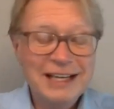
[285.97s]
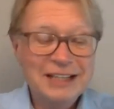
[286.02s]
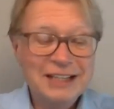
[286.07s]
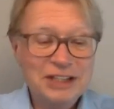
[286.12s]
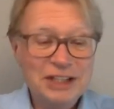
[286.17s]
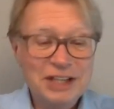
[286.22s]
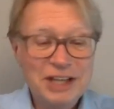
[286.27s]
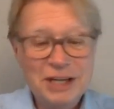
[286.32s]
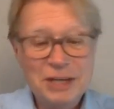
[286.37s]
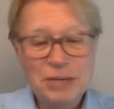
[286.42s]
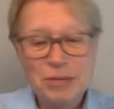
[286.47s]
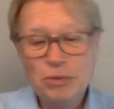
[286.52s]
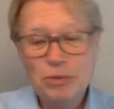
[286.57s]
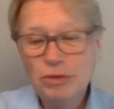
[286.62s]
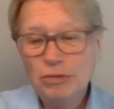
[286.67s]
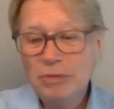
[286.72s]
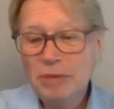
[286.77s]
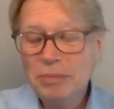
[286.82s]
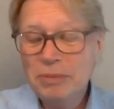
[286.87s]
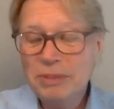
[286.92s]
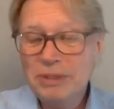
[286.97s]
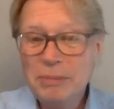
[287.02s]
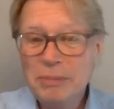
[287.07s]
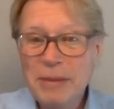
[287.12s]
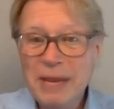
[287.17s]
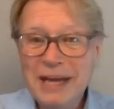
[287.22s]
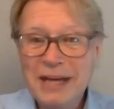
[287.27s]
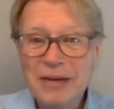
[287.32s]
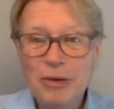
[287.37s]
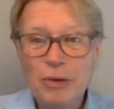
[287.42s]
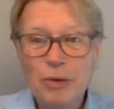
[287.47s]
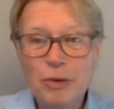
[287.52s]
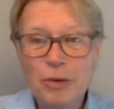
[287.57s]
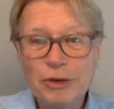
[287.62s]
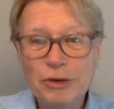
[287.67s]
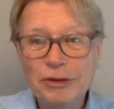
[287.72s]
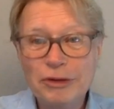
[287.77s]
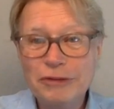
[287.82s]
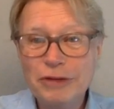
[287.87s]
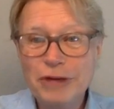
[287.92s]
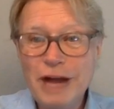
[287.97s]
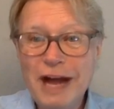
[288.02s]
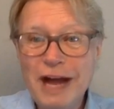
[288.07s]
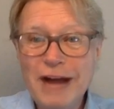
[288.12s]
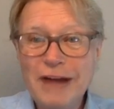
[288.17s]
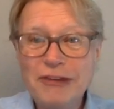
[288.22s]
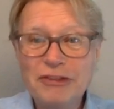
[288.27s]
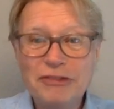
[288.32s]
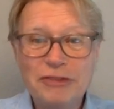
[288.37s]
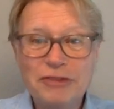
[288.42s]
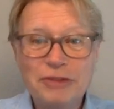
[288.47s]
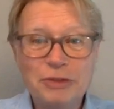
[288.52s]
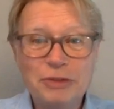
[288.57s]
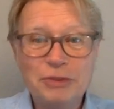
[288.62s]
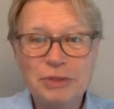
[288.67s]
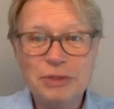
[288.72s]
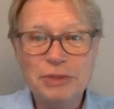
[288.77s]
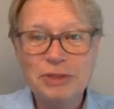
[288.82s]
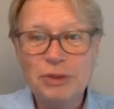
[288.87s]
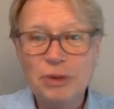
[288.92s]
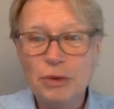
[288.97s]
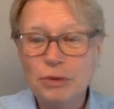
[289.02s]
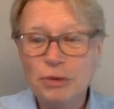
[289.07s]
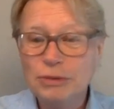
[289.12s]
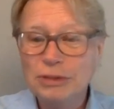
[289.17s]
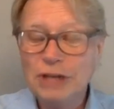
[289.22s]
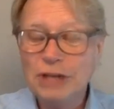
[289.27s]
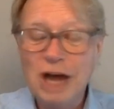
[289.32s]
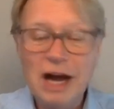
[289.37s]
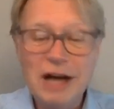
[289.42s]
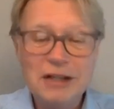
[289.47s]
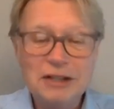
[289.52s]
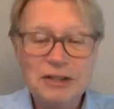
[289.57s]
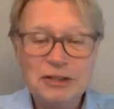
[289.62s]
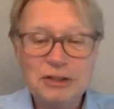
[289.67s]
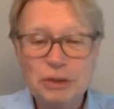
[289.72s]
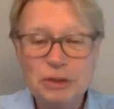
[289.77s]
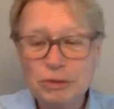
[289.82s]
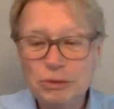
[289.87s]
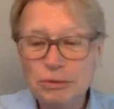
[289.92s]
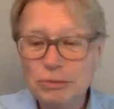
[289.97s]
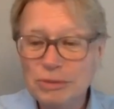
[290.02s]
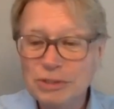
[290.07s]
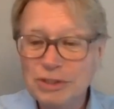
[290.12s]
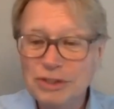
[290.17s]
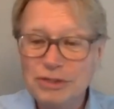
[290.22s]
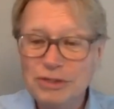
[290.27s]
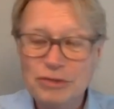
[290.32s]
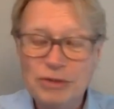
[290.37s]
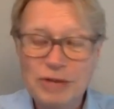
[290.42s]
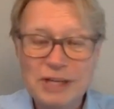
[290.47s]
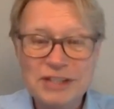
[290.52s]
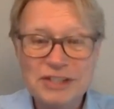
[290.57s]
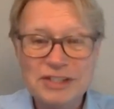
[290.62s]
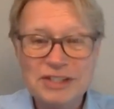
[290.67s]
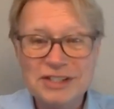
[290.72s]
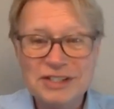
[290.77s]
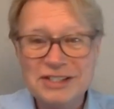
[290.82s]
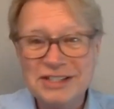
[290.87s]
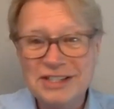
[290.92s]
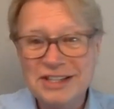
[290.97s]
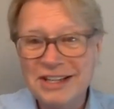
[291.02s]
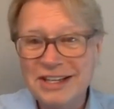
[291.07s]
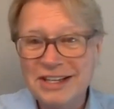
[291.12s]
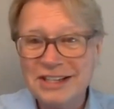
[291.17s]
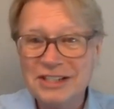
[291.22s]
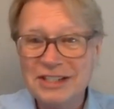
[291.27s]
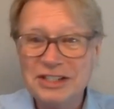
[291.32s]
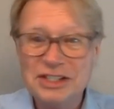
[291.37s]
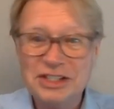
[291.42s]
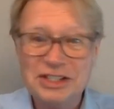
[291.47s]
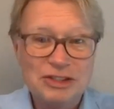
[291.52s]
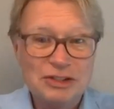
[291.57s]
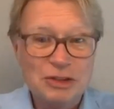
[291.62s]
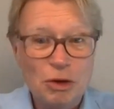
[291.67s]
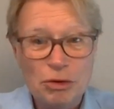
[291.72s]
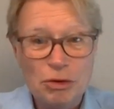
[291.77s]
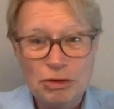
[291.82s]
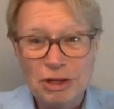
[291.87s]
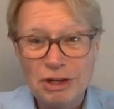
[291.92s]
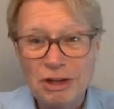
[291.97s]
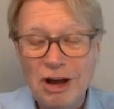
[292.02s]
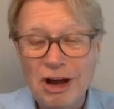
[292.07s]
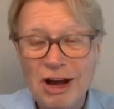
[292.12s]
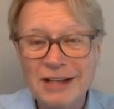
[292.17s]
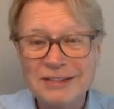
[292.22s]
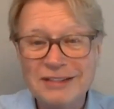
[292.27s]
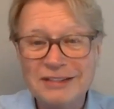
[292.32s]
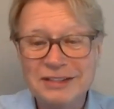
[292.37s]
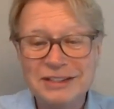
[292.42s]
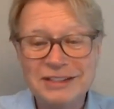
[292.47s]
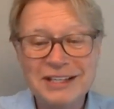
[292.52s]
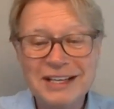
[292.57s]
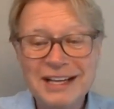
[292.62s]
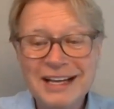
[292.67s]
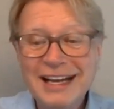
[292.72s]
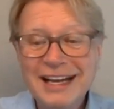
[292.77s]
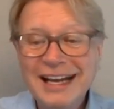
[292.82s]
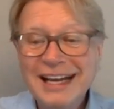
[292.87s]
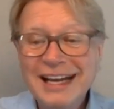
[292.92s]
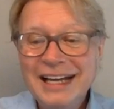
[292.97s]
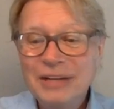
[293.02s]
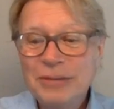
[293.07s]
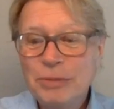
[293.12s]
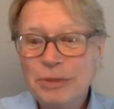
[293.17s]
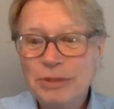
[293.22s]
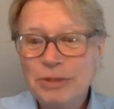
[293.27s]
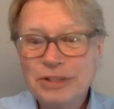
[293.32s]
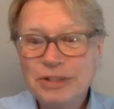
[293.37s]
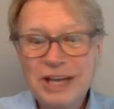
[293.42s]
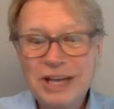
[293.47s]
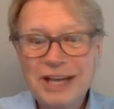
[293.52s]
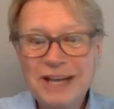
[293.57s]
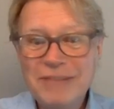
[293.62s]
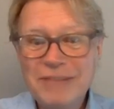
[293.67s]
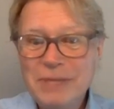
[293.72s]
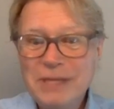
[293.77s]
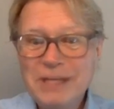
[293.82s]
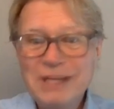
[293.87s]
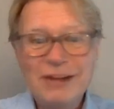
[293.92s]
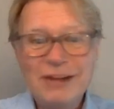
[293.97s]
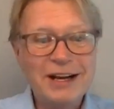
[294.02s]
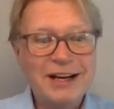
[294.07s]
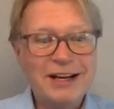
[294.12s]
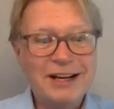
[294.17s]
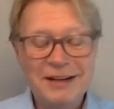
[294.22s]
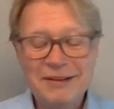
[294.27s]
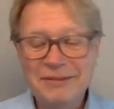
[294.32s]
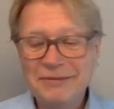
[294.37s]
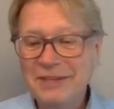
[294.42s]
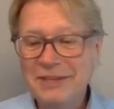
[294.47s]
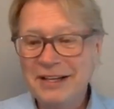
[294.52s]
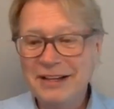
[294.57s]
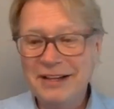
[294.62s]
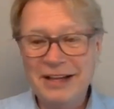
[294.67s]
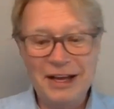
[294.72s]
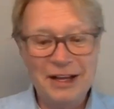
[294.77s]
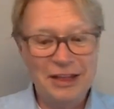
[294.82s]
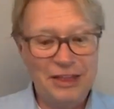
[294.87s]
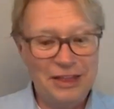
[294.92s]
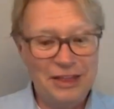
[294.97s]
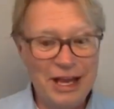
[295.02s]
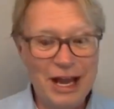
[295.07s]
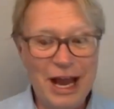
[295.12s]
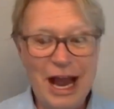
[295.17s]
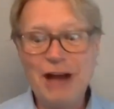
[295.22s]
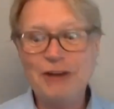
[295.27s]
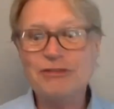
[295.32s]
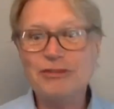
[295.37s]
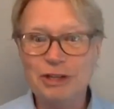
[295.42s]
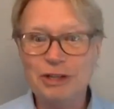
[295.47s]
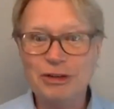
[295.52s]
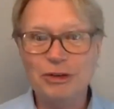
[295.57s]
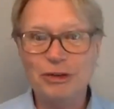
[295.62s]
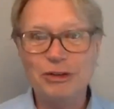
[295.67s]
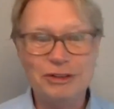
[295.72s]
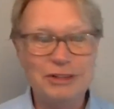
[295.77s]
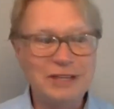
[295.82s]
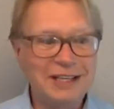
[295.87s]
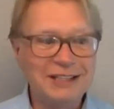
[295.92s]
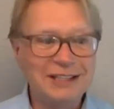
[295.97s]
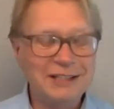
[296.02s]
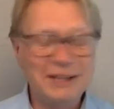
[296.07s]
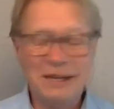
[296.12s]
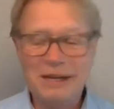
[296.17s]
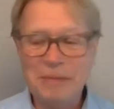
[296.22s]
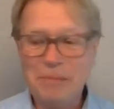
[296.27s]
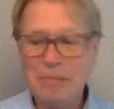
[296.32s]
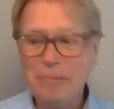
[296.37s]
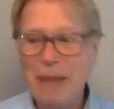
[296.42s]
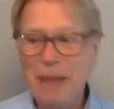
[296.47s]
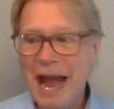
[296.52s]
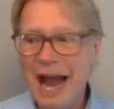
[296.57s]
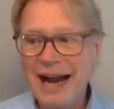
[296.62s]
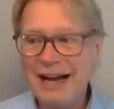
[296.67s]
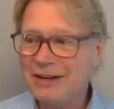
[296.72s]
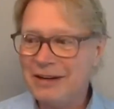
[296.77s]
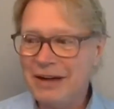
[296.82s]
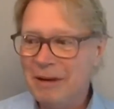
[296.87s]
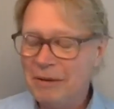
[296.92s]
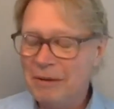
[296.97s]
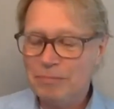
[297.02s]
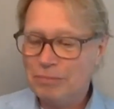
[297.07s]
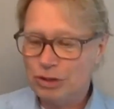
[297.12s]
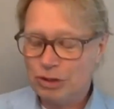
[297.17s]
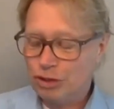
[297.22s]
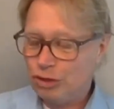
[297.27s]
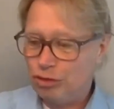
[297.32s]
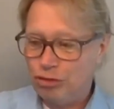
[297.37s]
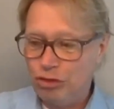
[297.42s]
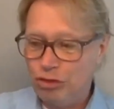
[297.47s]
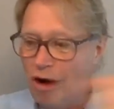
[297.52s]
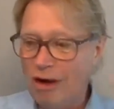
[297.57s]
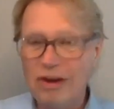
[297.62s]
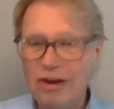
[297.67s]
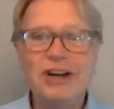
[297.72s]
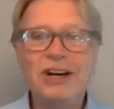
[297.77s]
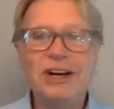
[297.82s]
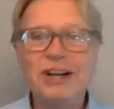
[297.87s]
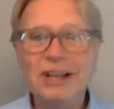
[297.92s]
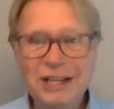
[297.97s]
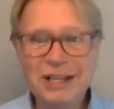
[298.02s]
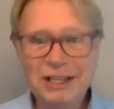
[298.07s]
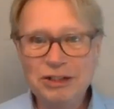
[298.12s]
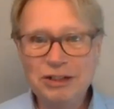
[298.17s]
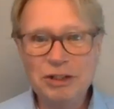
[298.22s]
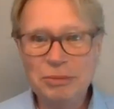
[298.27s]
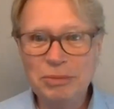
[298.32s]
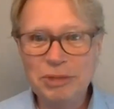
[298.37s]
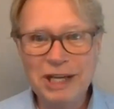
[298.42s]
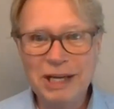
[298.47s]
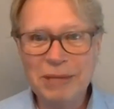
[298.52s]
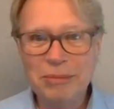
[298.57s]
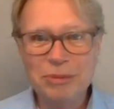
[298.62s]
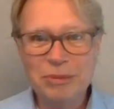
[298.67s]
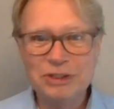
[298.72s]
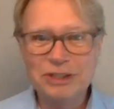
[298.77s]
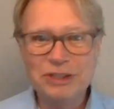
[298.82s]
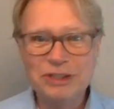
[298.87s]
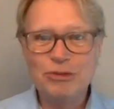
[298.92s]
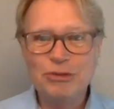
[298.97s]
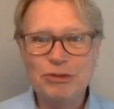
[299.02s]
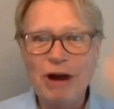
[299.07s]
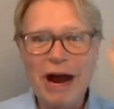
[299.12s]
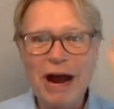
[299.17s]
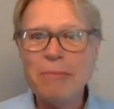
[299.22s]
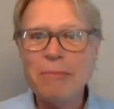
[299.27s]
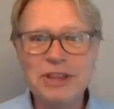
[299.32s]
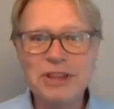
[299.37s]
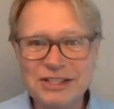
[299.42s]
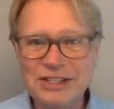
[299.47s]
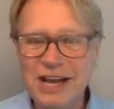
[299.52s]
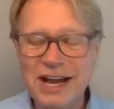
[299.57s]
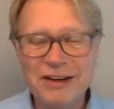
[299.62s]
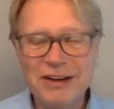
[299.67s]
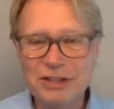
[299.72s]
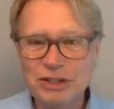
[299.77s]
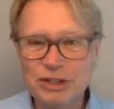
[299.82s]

she had a room up in the back corner of her house filled with old costumes and dresses and things. She sewed a lot, and which gave me like a theatrical, a back, a trunk to be able to grab things out and